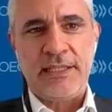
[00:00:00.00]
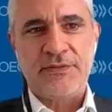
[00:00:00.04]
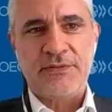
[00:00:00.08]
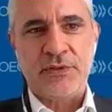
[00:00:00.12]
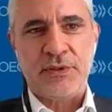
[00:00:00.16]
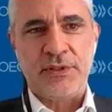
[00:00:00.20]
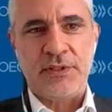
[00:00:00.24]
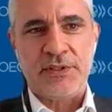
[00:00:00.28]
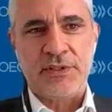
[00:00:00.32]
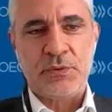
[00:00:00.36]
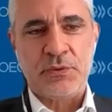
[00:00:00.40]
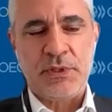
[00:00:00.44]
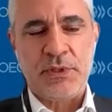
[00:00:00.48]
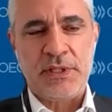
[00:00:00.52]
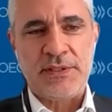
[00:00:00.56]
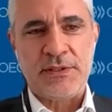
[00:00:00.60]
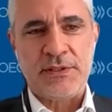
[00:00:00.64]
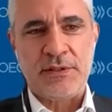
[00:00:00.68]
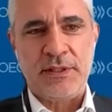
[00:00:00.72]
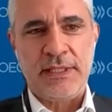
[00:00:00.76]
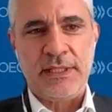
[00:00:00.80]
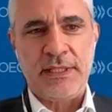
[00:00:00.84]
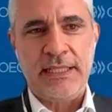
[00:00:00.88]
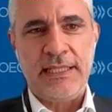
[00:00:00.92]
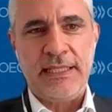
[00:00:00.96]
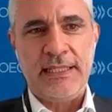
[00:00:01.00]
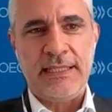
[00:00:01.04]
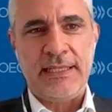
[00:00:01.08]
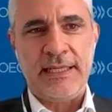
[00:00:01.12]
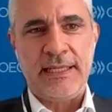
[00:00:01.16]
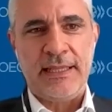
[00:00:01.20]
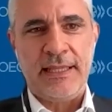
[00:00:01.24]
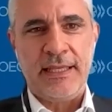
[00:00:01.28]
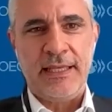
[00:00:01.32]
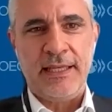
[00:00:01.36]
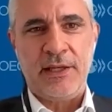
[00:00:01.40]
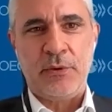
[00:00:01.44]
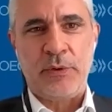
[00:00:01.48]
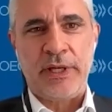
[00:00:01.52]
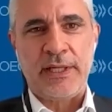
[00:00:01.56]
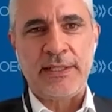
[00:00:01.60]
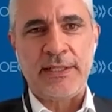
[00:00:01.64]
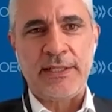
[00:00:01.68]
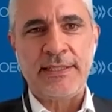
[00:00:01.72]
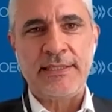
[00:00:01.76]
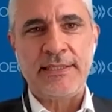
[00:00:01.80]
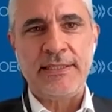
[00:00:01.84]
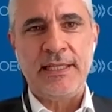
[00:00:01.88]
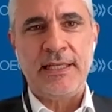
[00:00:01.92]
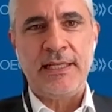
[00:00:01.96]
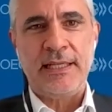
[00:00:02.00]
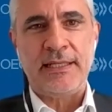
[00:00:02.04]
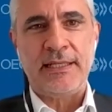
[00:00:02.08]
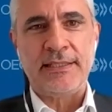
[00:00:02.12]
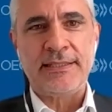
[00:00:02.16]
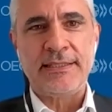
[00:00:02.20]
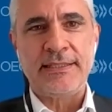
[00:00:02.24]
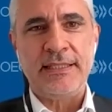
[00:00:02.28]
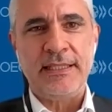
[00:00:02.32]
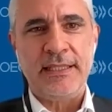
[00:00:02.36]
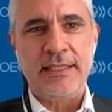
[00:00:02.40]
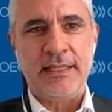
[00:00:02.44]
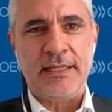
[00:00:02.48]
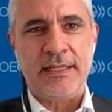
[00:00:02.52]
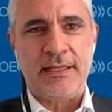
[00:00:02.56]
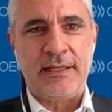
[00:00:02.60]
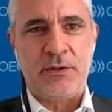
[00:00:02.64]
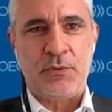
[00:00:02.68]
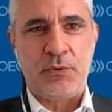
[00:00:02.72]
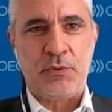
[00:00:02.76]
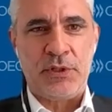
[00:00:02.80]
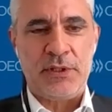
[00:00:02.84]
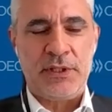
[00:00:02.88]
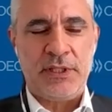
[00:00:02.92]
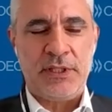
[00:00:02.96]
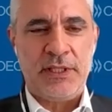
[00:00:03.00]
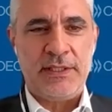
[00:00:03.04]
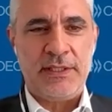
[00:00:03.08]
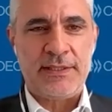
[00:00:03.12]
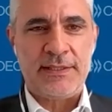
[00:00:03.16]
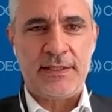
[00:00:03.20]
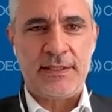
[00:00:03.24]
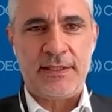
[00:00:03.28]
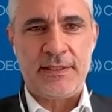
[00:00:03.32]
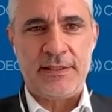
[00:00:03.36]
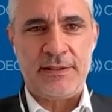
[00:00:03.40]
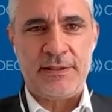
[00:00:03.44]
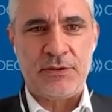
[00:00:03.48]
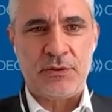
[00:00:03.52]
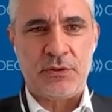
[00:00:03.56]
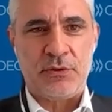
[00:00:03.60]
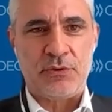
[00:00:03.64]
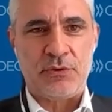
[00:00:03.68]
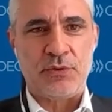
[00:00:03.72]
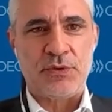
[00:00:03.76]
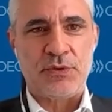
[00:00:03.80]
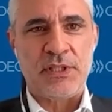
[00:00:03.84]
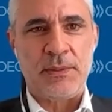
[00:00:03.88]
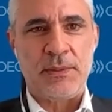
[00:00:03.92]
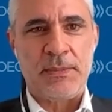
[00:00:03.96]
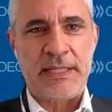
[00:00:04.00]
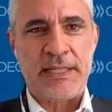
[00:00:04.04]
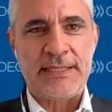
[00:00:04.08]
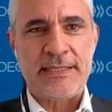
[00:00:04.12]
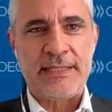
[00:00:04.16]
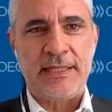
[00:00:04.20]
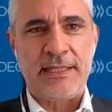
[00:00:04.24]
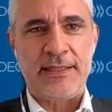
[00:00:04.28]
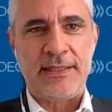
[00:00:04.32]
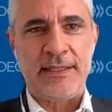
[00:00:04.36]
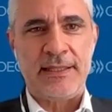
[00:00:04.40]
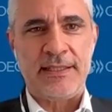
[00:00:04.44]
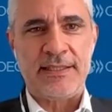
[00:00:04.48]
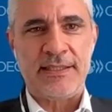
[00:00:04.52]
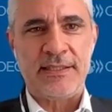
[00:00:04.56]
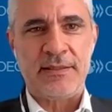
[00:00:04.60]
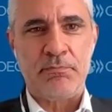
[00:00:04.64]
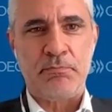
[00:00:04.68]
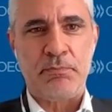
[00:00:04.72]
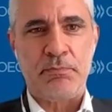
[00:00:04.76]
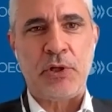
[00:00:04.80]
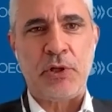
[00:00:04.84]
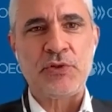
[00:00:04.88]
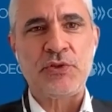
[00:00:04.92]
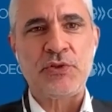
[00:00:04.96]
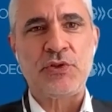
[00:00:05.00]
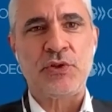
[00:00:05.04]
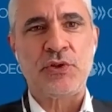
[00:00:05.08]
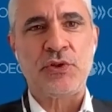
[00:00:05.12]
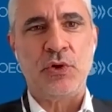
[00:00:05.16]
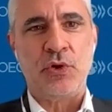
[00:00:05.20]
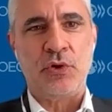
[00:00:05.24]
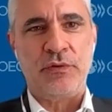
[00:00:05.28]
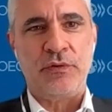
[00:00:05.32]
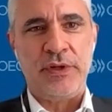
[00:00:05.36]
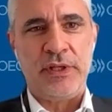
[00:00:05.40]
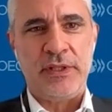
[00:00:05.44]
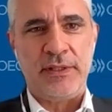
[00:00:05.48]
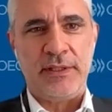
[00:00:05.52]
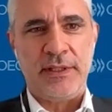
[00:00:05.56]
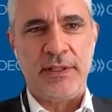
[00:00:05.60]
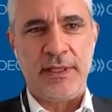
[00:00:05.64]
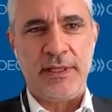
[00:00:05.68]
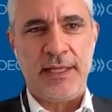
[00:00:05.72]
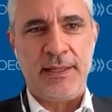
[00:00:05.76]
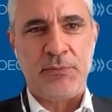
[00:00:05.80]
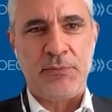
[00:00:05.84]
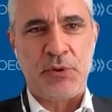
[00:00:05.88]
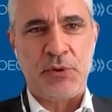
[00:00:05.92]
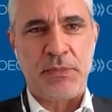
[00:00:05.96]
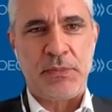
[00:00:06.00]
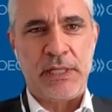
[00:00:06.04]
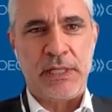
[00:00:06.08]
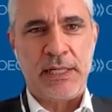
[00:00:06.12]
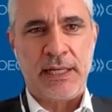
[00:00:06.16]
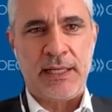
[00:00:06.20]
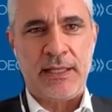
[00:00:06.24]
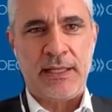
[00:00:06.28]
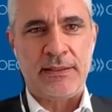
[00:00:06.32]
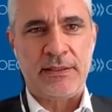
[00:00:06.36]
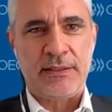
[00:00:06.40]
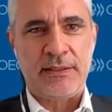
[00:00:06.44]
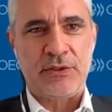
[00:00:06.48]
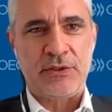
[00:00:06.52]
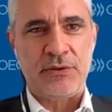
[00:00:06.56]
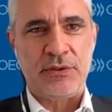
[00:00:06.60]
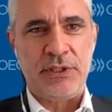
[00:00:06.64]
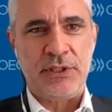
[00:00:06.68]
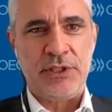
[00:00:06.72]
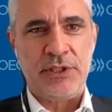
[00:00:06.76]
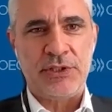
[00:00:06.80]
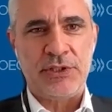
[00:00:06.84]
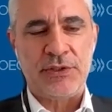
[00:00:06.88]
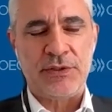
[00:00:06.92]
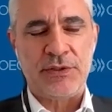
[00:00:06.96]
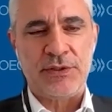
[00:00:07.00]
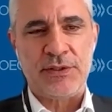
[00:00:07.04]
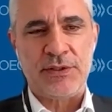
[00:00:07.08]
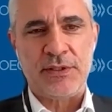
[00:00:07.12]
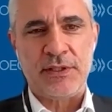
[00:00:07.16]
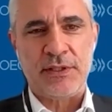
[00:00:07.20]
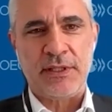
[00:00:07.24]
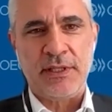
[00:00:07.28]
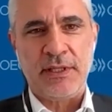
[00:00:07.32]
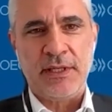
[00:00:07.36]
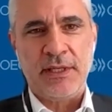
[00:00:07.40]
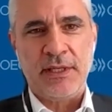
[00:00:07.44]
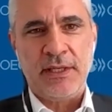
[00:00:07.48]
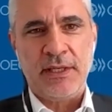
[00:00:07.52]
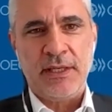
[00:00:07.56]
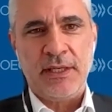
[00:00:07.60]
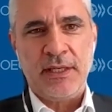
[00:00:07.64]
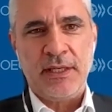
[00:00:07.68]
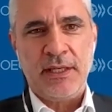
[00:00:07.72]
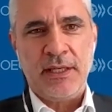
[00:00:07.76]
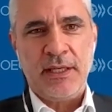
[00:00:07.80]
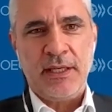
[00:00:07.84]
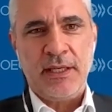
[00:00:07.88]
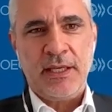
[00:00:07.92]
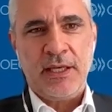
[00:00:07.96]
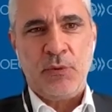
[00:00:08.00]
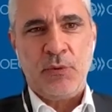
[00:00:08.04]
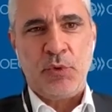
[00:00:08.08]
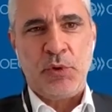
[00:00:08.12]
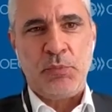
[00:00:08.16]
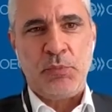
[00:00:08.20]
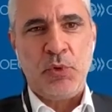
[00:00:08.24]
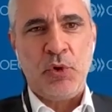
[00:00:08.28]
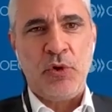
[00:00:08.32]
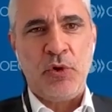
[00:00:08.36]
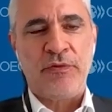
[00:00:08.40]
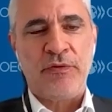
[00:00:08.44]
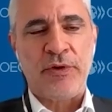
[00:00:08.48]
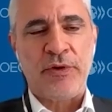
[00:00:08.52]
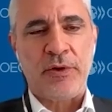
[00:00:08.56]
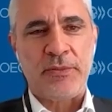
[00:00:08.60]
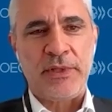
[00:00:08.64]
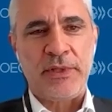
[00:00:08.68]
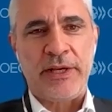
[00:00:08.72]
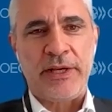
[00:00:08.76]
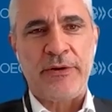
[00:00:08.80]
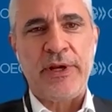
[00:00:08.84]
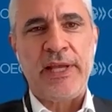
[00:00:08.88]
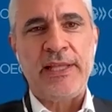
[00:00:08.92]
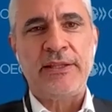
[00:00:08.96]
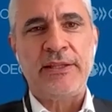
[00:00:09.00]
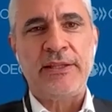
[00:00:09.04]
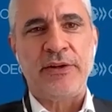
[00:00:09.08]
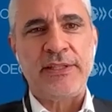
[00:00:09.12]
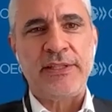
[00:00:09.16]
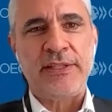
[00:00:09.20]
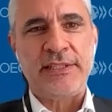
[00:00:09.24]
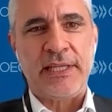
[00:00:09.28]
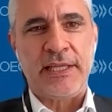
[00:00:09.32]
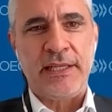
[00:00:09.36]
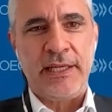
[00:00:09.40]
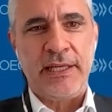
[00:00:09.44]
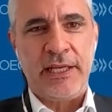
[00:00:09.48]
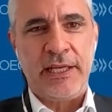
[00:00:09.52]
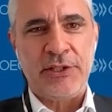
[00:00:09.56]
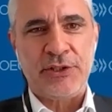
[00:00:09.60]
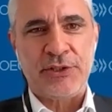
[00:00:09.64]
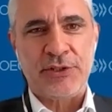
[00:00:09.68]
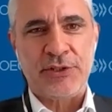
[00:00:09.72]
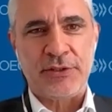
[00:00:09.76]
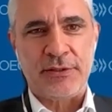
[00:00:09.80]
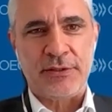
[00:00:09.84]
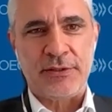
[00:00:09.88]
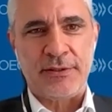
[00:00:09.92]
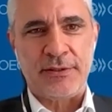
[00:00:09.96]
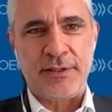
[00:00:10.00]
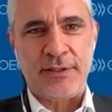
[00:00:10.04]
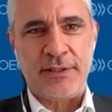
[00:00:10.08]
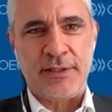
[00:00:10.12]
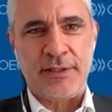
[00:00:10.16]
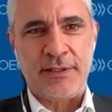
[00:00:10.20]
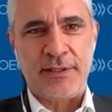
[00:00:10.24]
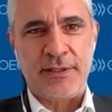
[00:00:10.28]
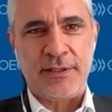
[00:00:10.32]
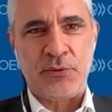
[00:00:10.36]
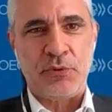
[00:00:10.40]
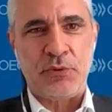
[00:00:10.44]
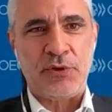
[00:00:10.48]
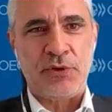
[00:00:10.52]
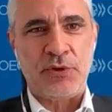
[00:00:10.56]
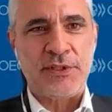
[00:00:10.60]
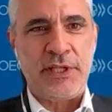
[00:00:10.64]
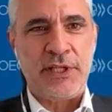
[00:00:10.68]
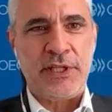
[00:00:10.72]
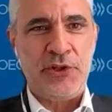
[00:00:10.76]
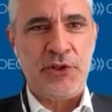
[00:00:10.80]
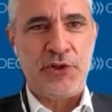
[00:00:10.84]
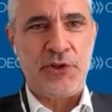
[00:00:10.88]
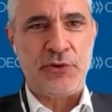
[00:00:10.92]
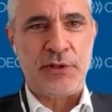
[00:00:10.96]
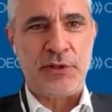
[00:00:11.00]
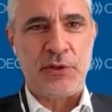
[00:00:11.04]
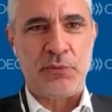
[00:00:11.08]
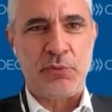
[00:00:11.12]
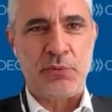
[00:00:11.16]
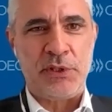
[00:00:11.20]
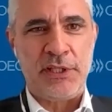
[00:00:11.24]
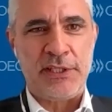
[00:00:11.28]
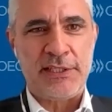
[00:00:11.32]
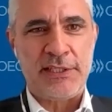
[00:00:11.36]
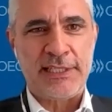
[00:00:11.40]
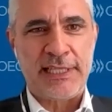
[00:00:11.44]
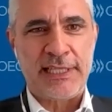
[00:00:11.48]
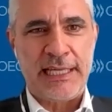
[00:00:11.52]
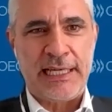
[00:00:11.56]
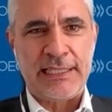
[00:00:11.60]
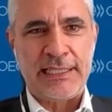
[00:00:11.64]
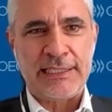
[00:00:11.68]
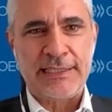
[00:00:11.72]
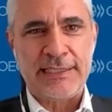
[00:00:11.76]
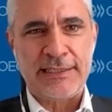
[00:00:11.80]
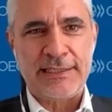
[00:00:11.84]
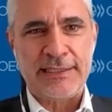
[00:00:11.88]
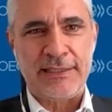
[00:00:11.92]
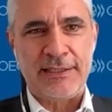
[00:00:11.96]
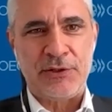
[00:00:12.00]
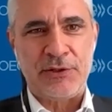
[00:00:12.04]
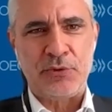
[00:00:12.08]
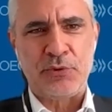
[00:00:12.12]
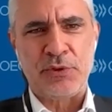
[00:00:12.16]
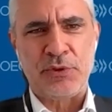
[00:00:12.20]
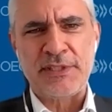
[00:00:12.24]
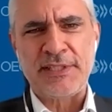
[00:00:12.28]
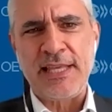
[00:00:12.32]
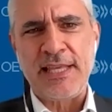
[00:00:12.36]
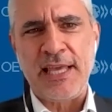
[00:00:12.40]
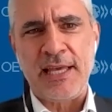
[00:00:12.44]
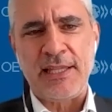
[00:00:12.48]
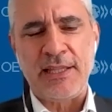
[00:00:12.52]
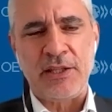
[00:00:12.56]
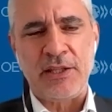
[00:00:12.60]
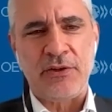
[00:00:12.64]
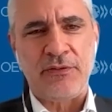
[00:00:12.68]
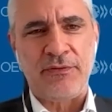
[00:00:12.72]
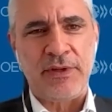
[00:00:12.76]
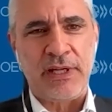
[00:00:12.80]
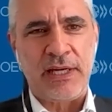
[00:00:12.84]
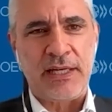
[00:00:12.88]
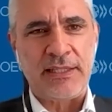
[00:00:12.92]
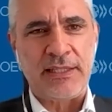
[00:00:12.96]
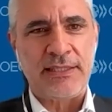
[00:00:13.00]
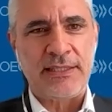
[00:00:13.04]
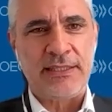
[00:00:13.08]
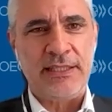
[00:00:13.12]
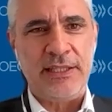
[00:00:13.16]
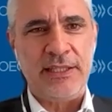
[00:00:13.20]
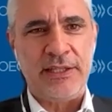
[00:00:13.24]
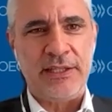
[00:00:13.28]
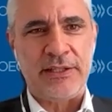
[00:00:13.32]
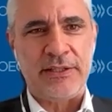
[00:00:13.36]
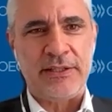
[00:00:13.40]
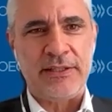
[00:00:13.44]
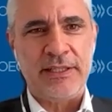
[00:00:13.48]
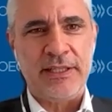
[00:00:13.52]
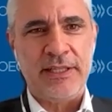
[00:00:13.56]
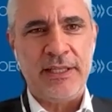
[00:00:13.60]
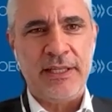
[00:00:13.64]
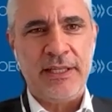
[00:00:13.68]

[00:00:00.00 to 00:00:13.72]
for this question. Indeed, I think we are still seeing what is, to some extent, this post-COVID labor market conditions. We moved from the Great Resignation that was an issue that we discussed towards the end of last year